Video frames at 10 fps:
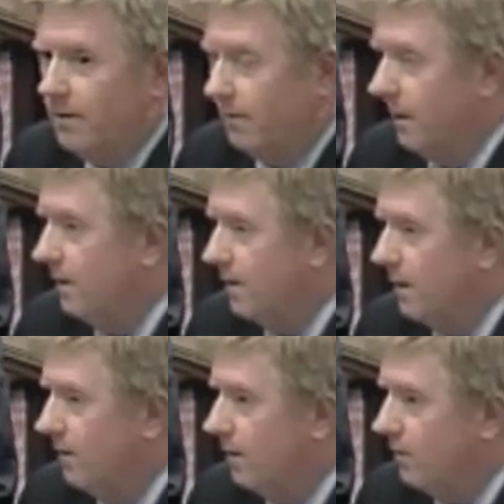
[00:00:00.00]
The
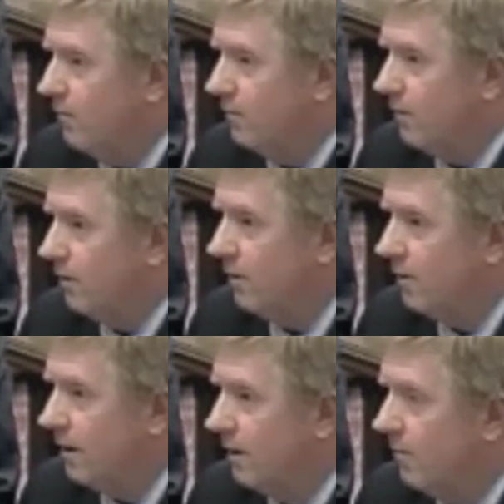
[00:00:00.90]
military uses her
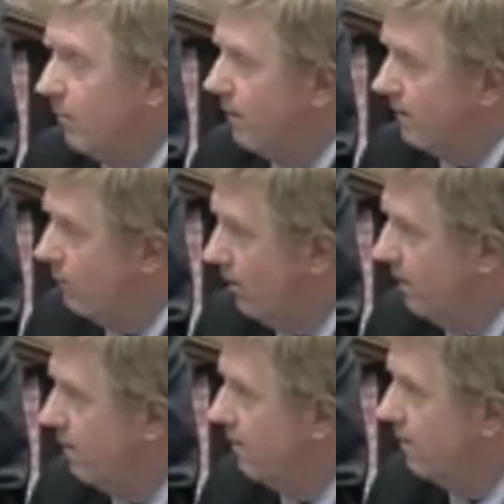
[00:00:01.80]
to help
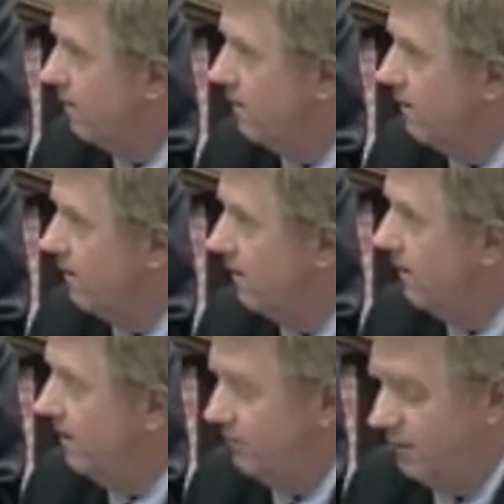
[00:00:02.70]
with
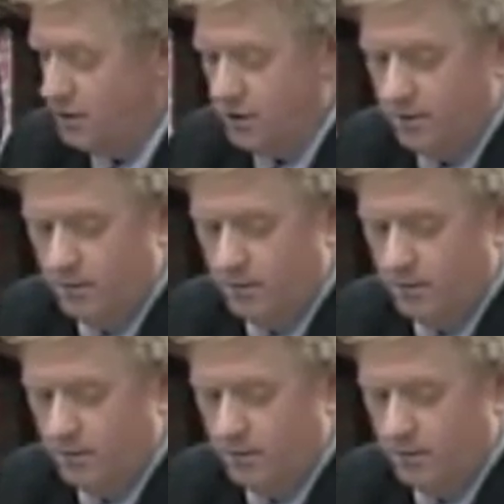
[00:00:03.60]
this issue.